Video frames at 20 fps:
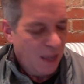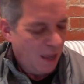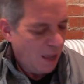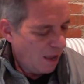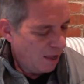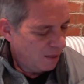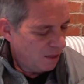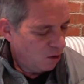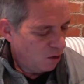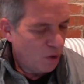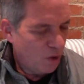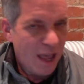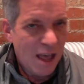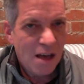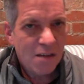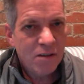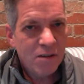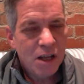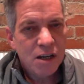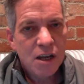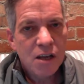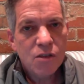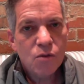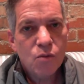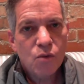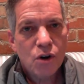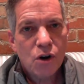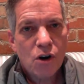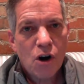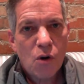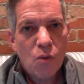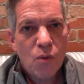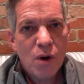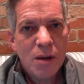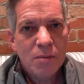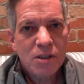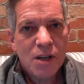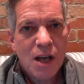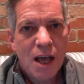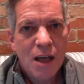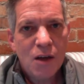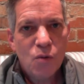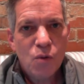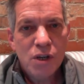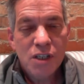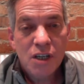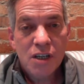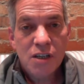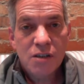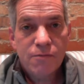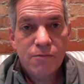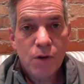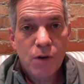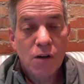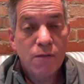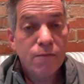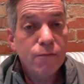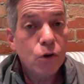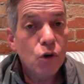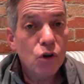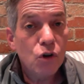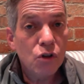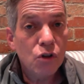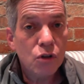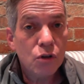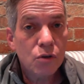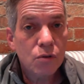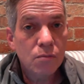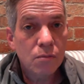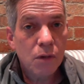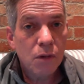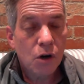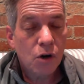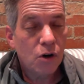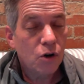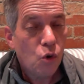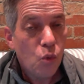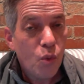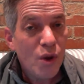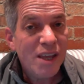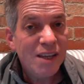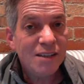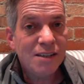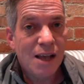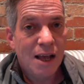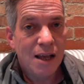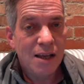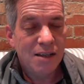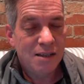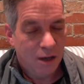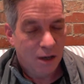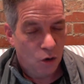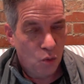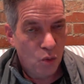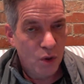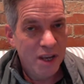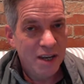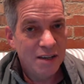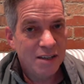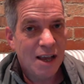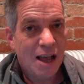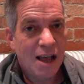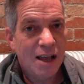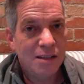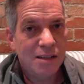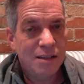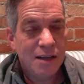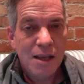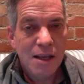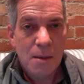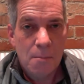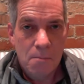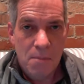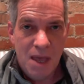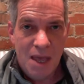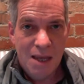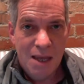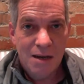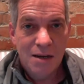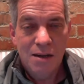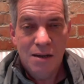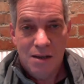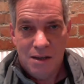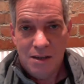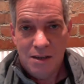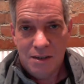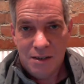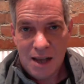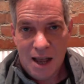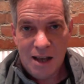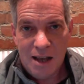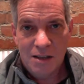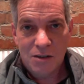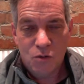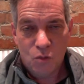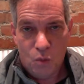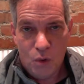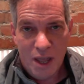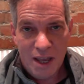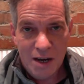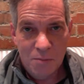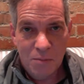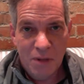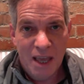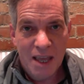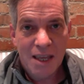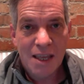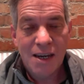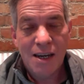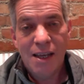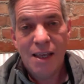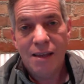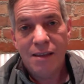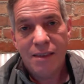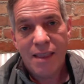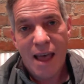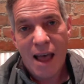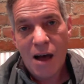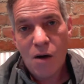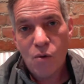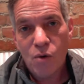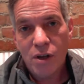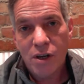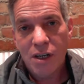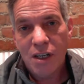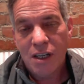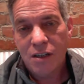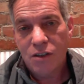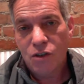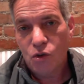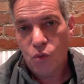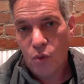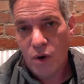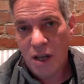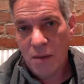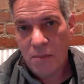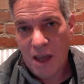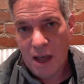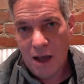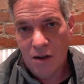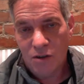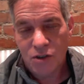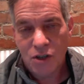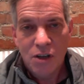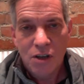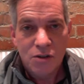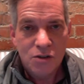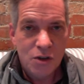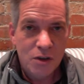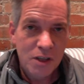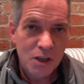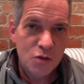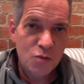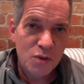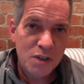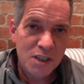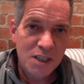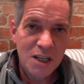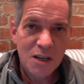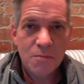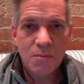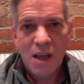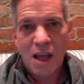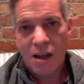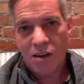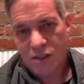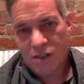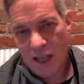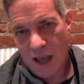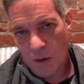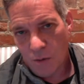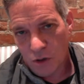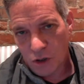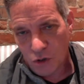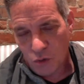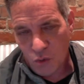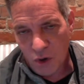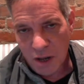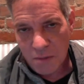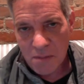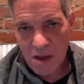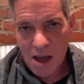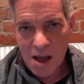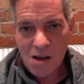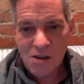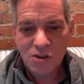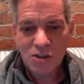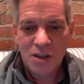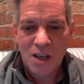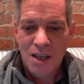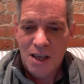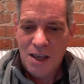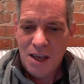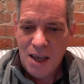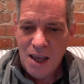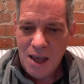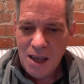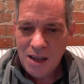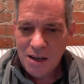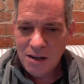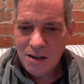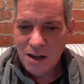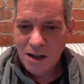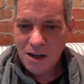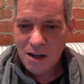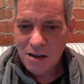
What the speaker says: And then we have another one on our website, which is a full or a queen size. It's a queen size bed size weighted blanket. And that one is 20 pounds. So this one's 10 pounds. That one's 20 pounds. And